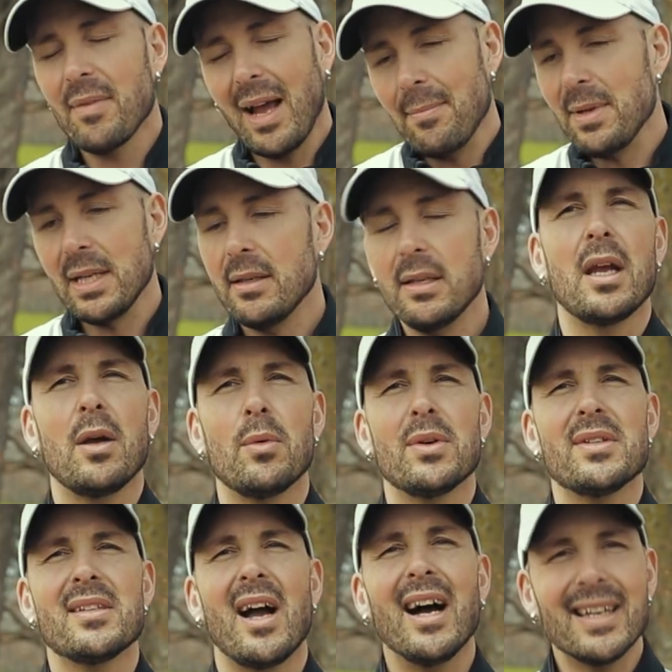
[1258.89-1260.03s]
I mean, it
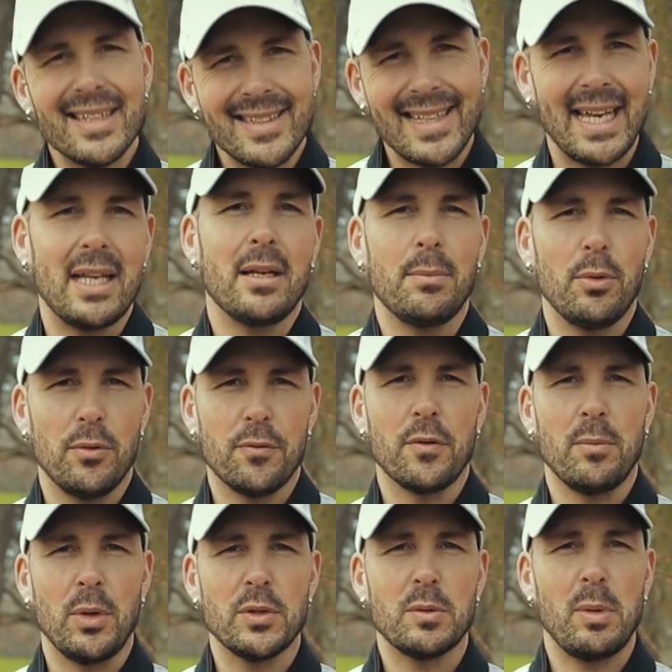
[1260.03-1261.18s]
was unattainable for
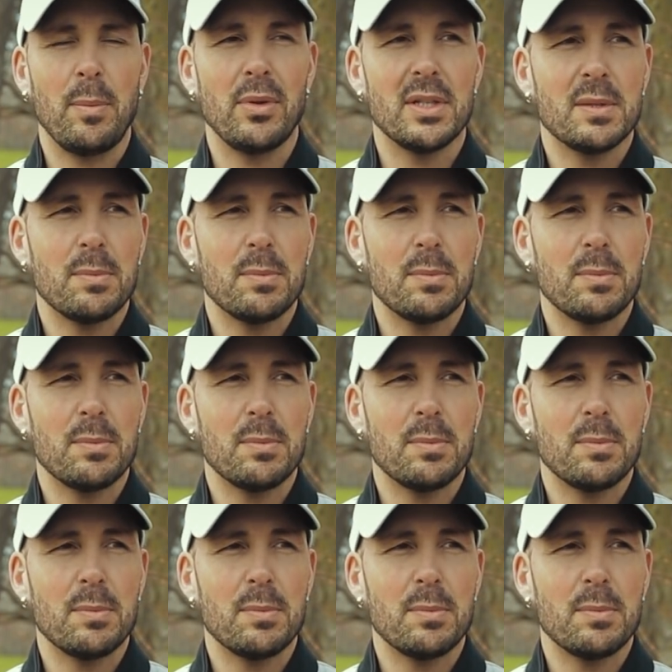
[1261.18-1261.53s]
most people,